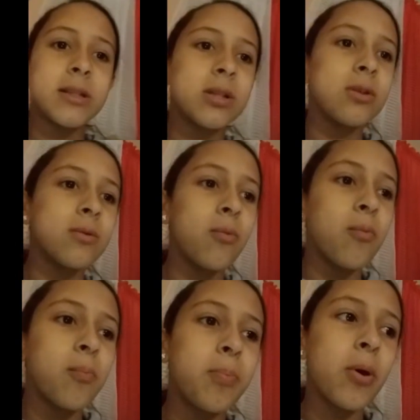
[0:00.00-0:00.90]
to
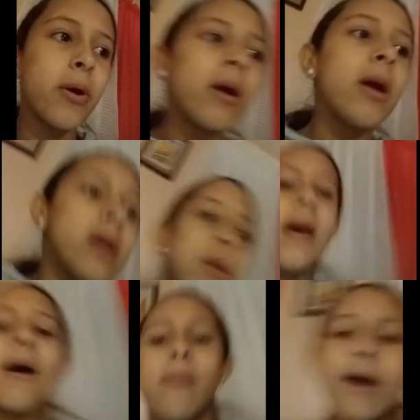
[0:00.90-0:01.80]
put,
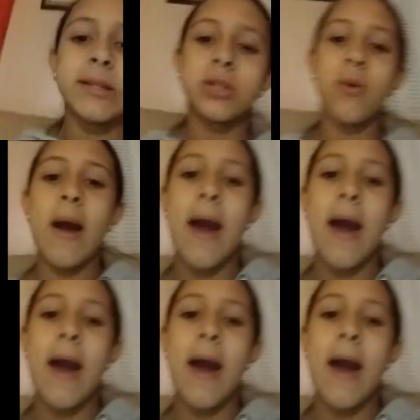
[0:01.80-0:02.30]
that want to